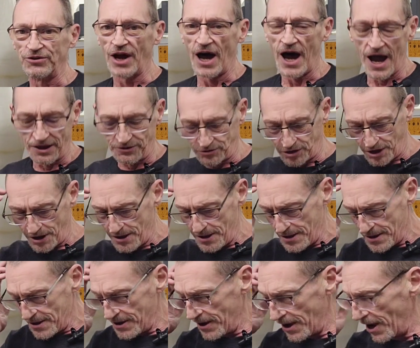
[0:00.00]
signs.
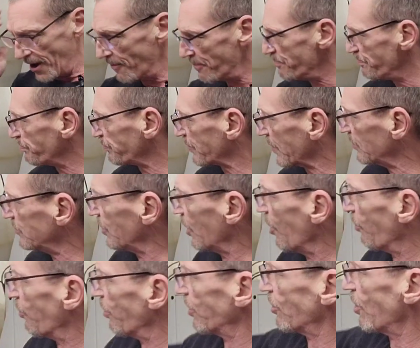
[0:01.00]

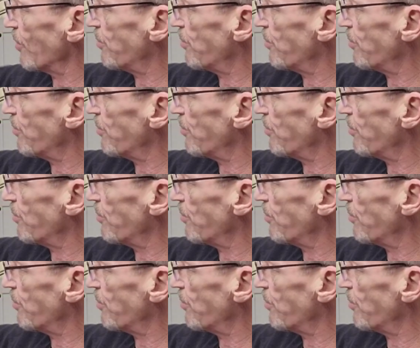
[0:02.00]
So we're